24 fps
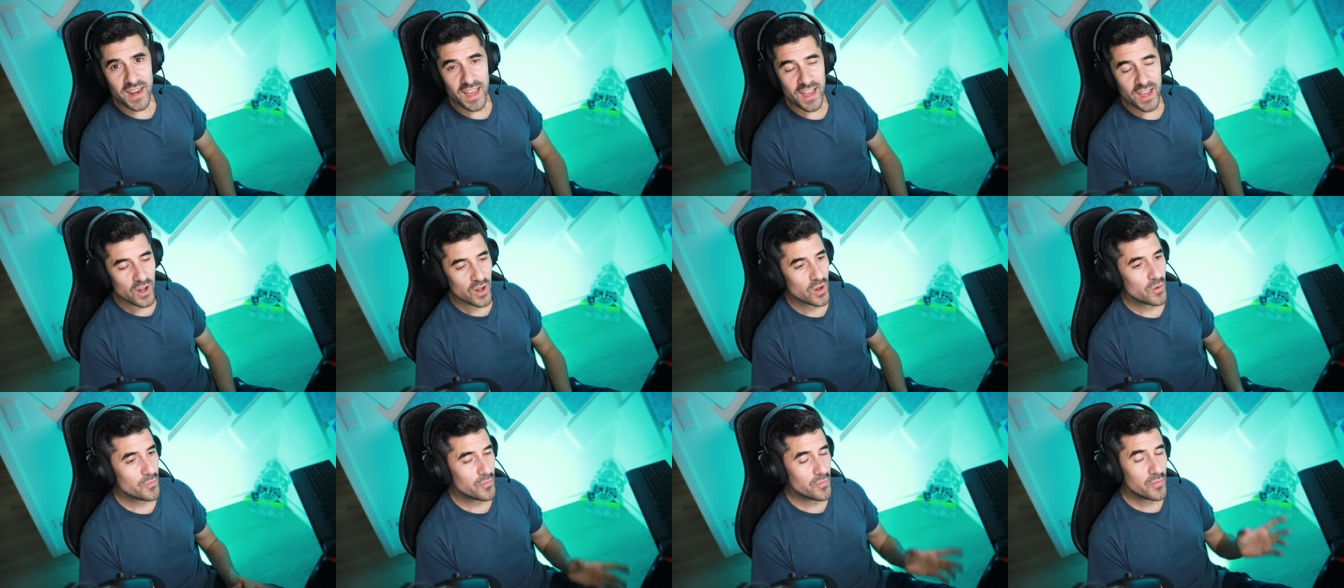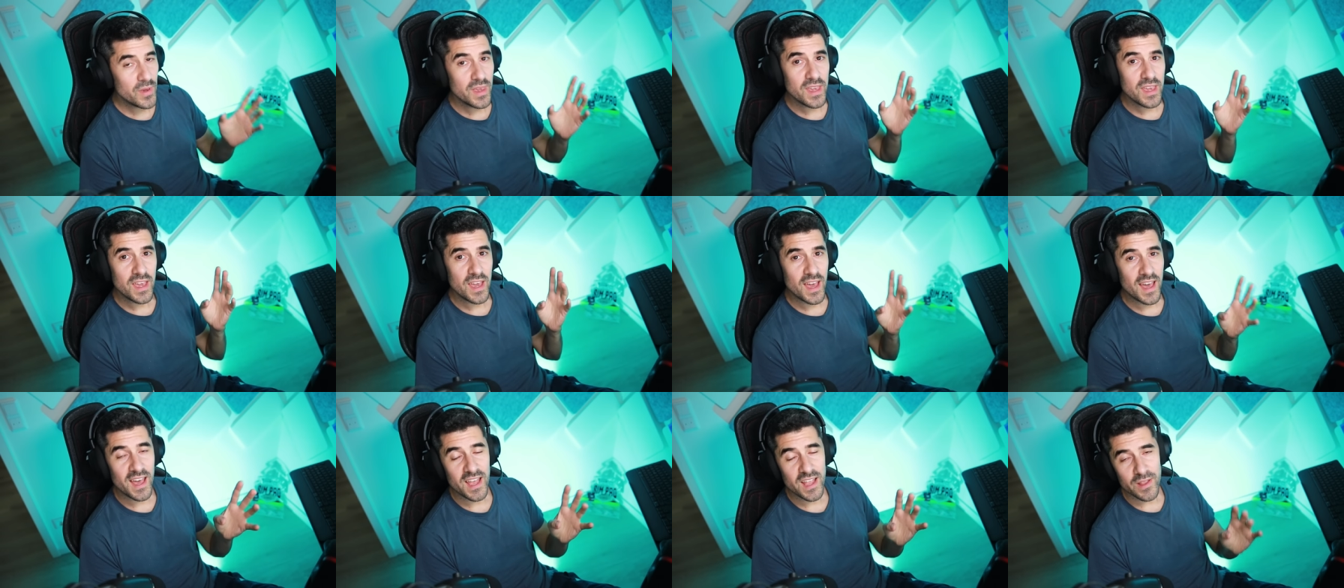I hope
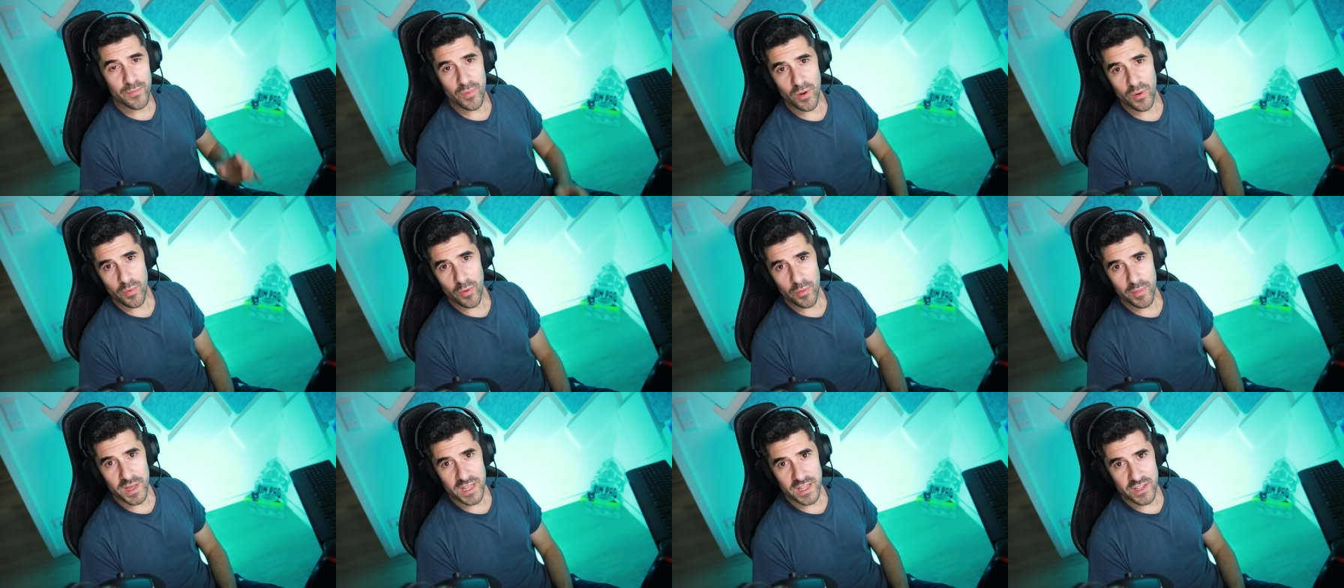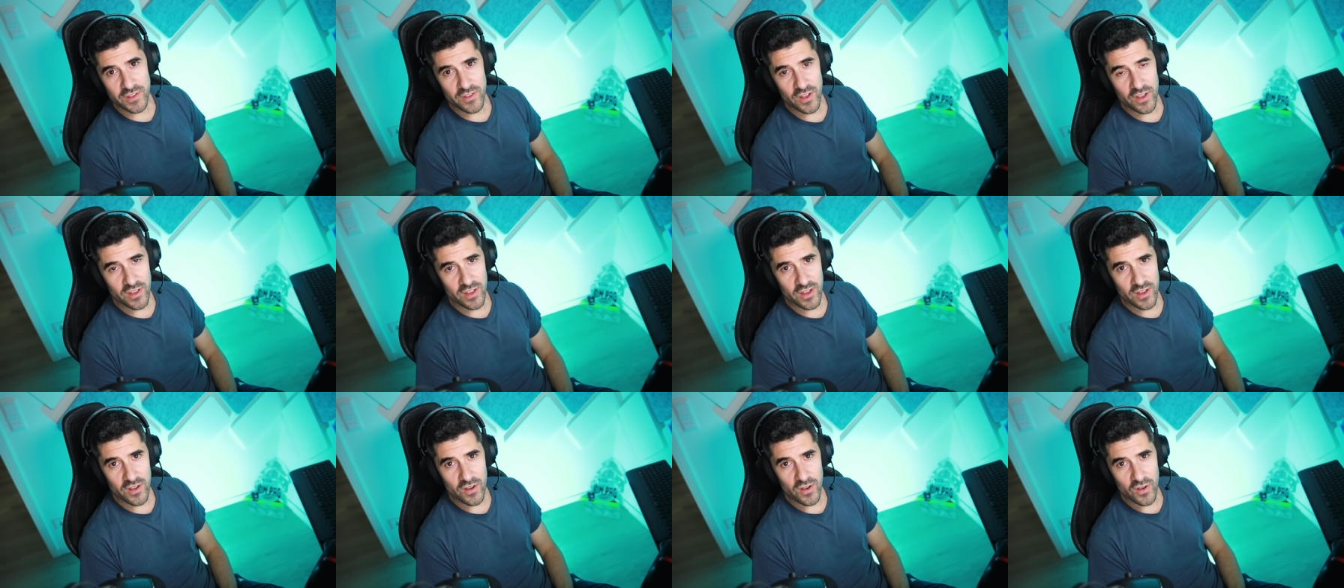we at popometer dot
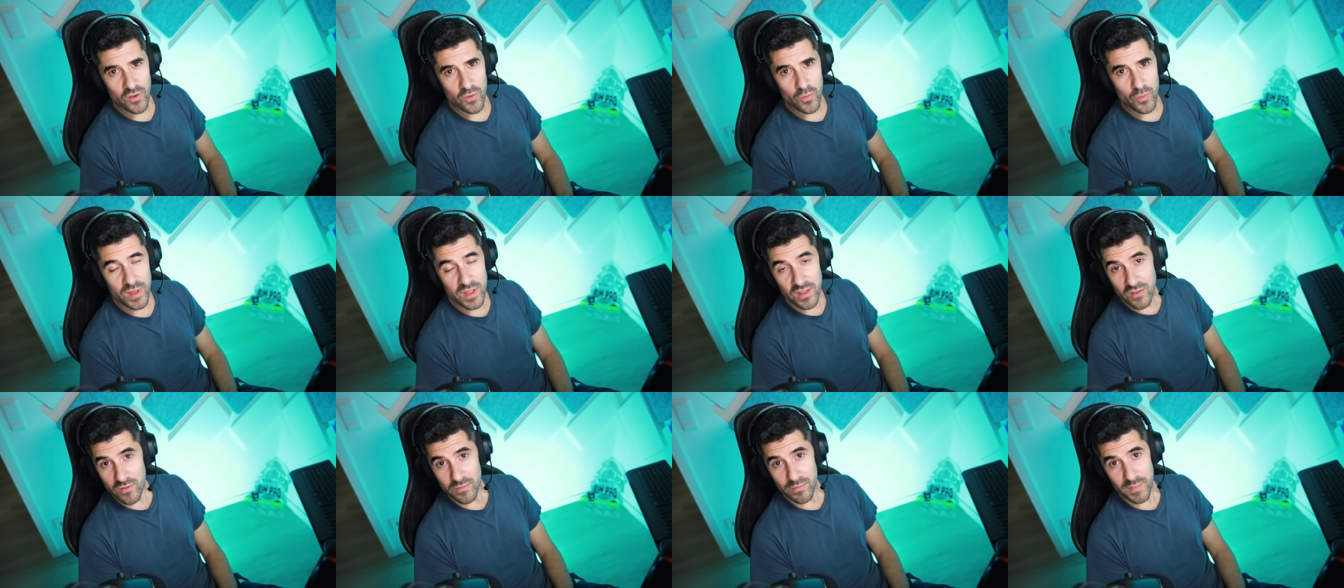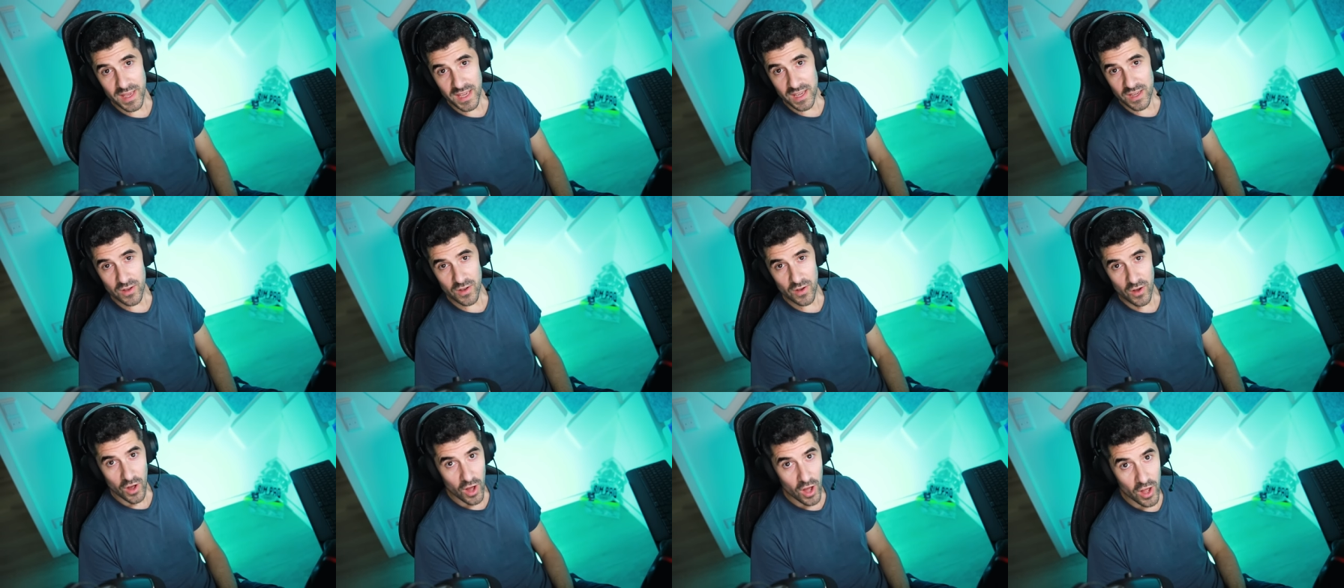i o will make
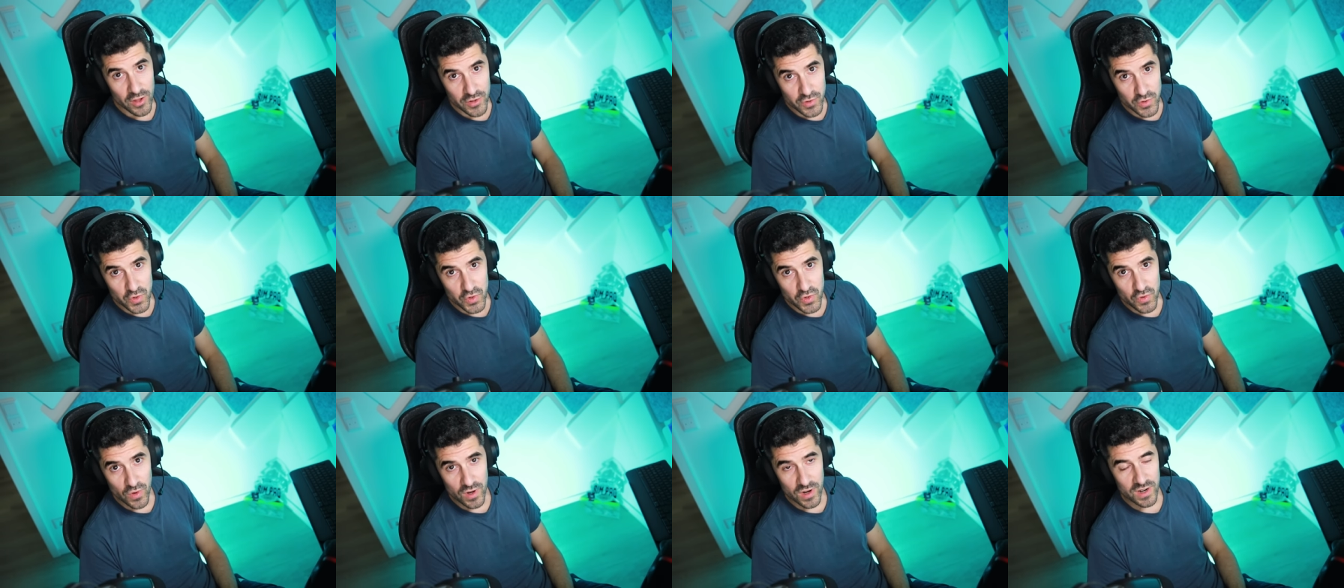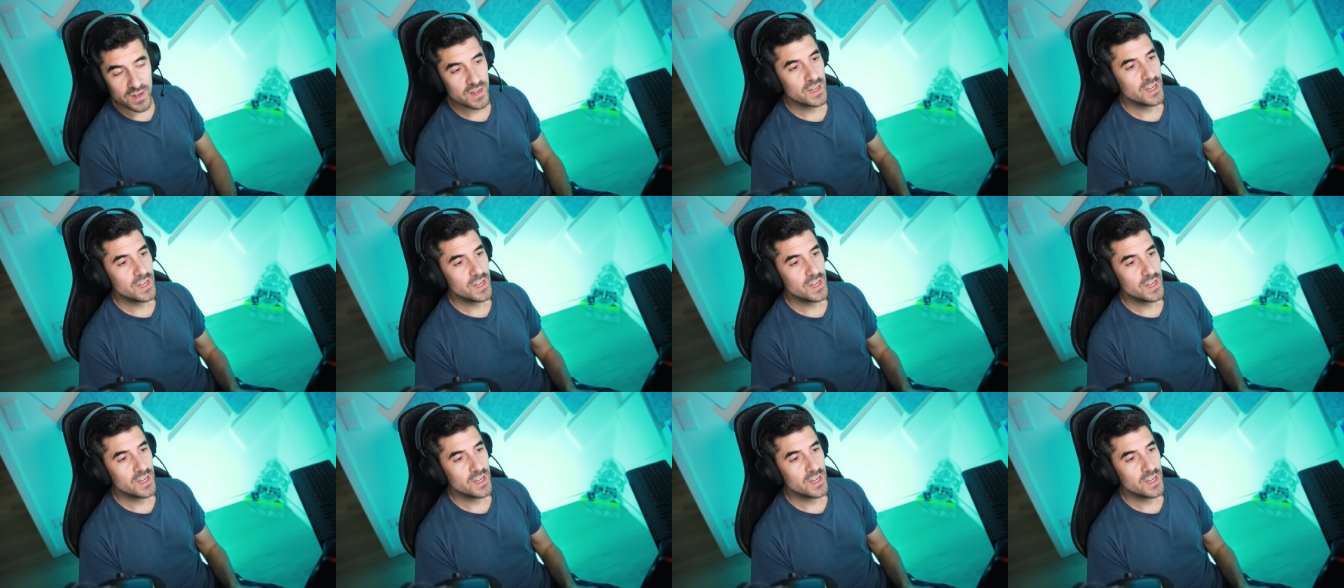also sure